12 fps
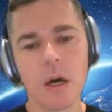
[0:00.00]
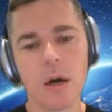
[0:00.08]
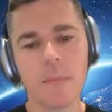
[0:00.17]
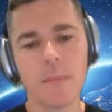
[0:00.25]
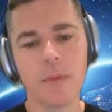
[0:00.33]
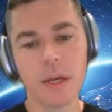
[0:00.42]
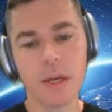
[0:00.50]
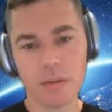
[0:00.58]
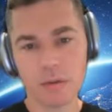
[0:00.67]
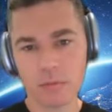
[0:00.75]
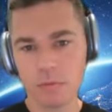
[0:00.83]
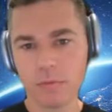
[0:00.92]
um, that
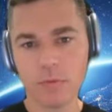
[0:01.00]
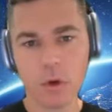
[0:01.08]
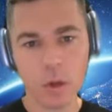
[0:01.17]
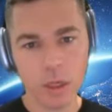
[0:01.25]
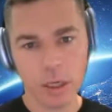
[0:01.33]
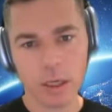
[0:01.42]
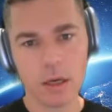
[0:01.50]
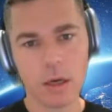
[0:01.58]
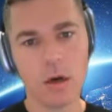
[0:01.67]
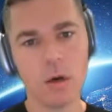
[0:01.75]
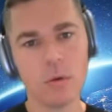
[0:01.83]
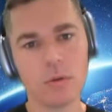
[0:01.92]
is fully
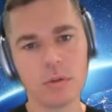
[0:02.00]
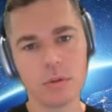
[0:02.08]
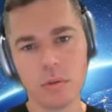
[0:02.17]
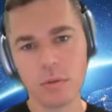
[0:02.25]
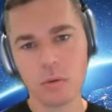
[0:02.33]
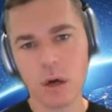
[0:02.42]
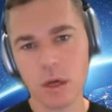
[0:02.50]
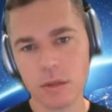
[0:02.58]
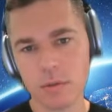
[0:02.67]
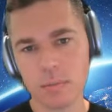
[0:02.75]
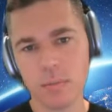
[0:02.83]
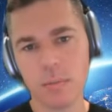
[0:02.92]
owned
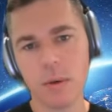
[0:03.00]
run